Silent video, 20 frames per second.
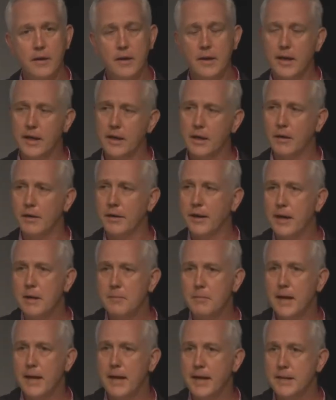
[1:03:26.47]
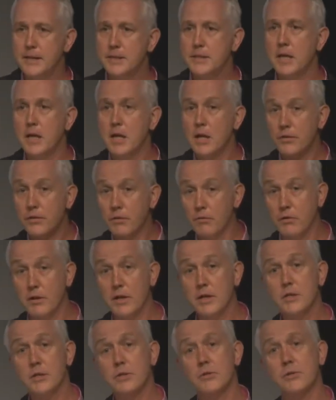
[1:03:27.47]
and our neighbour has, the
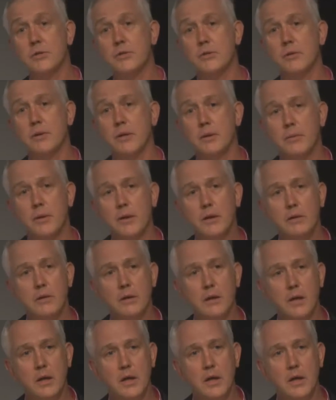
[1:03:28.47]
region's doing well.